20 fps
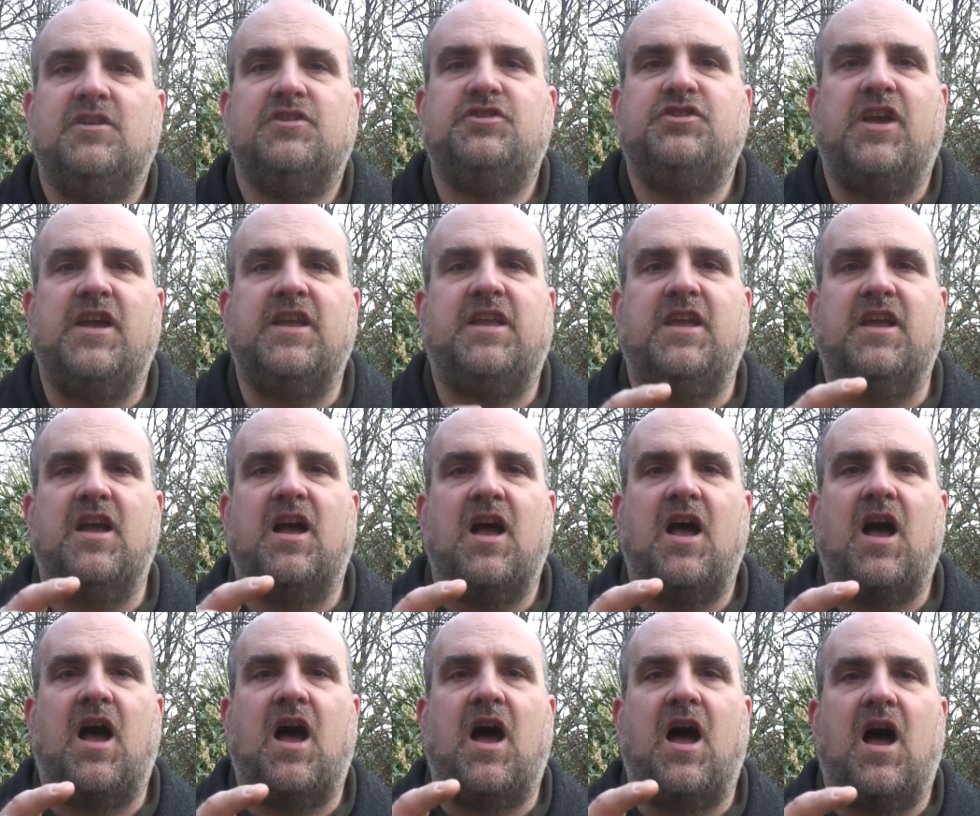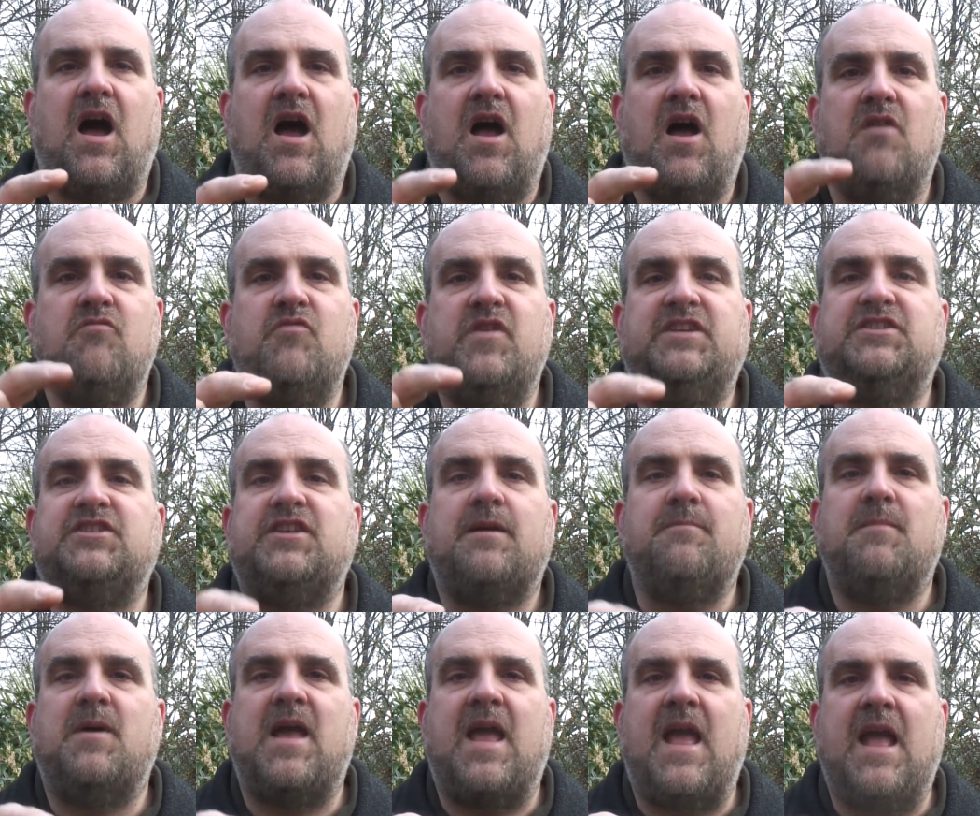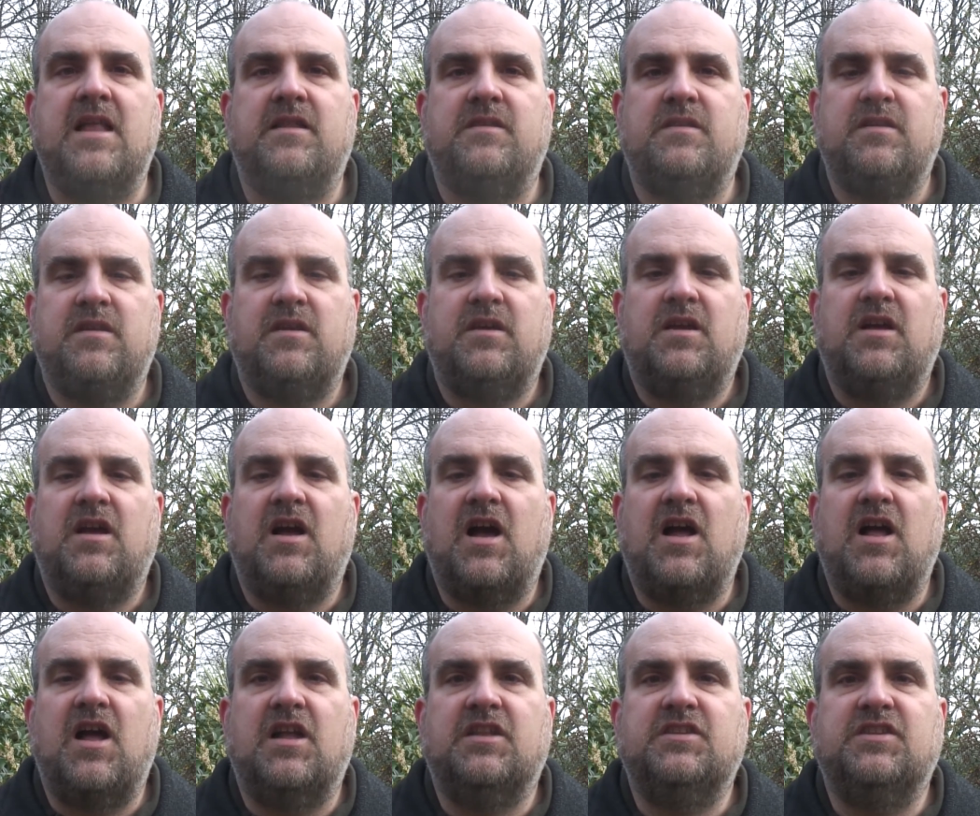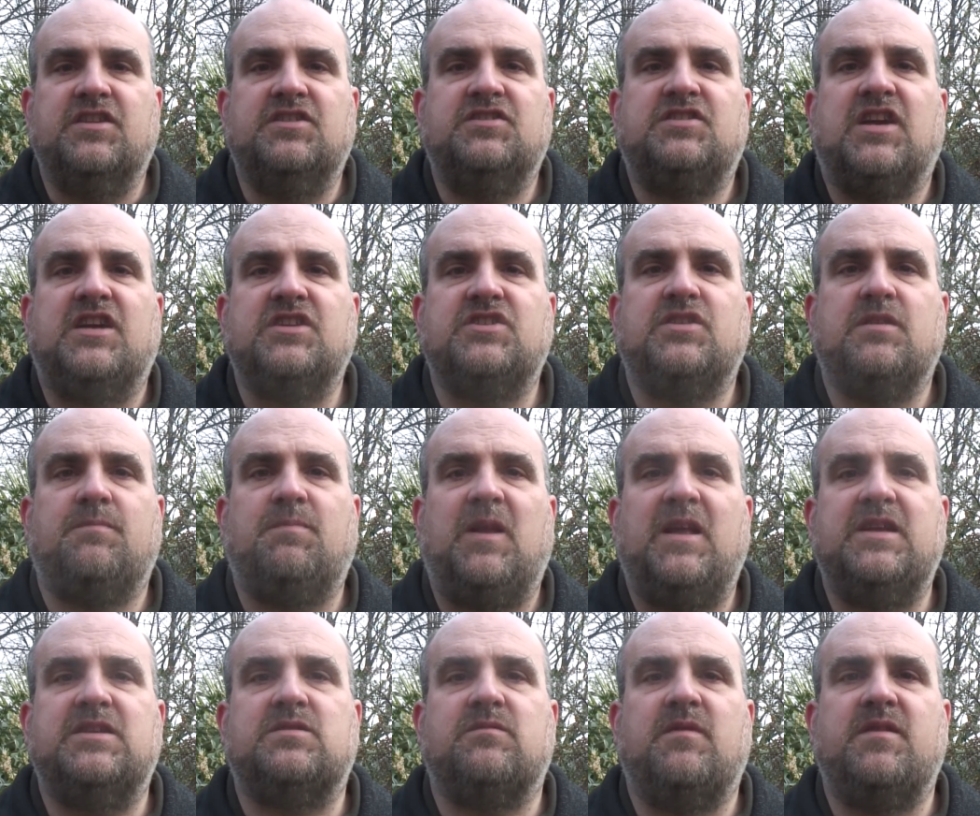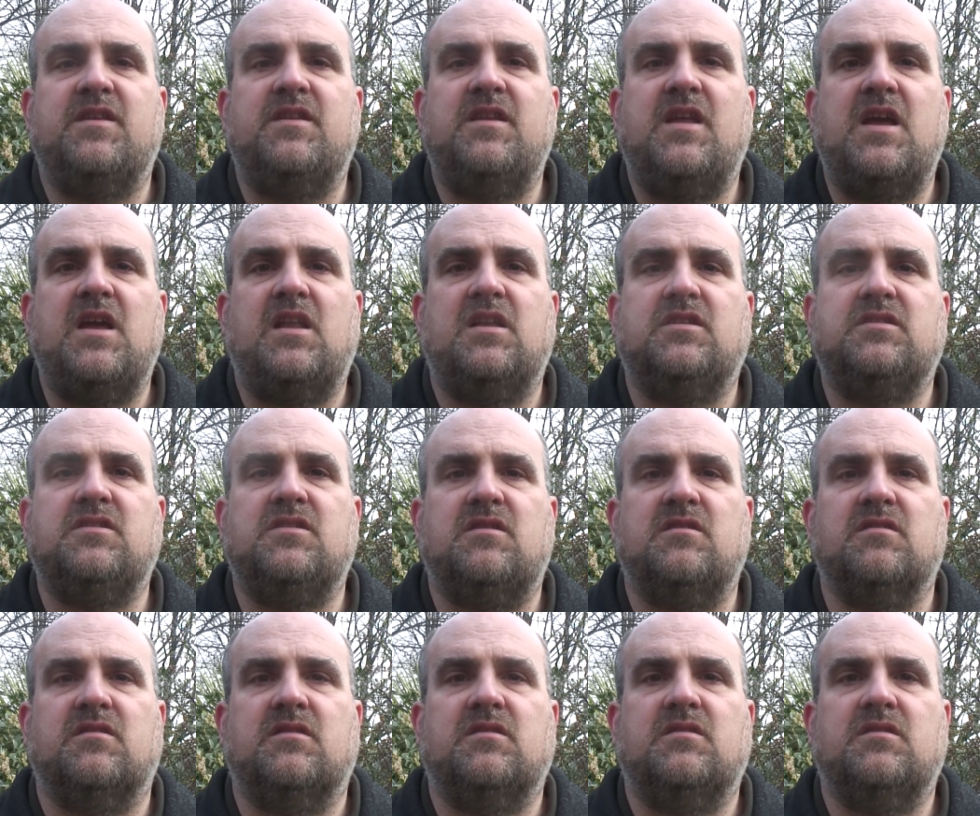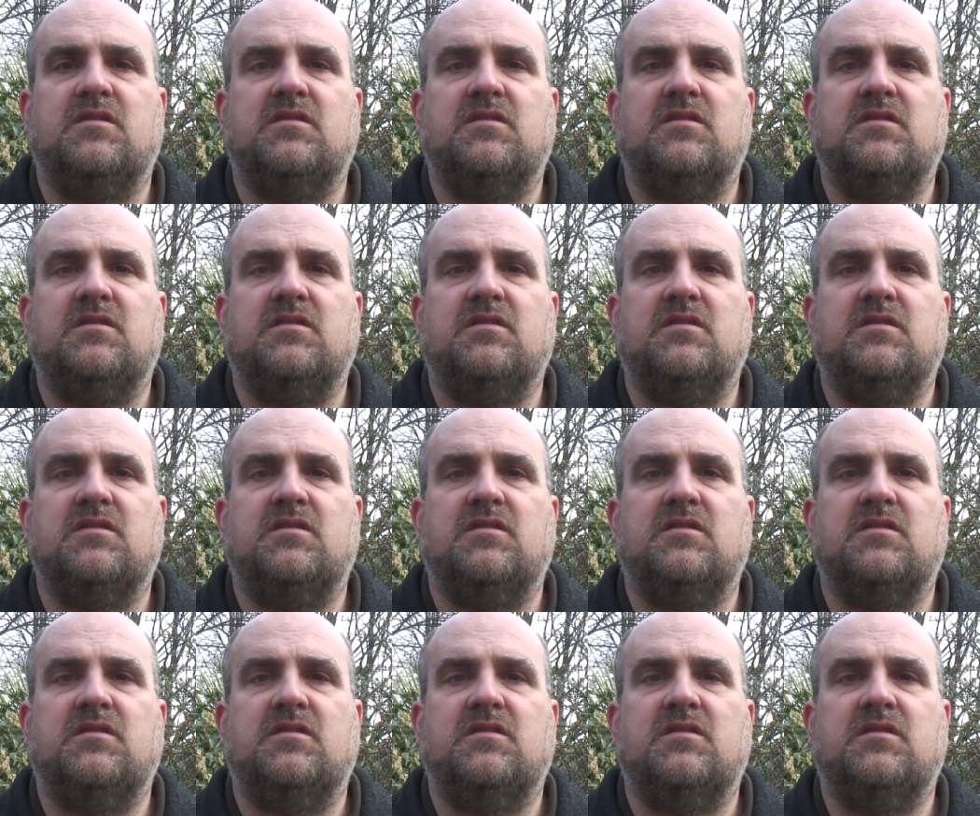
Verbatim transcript: Shaking, I, I reached out my hand and, and, and touched the place where the nail had gone.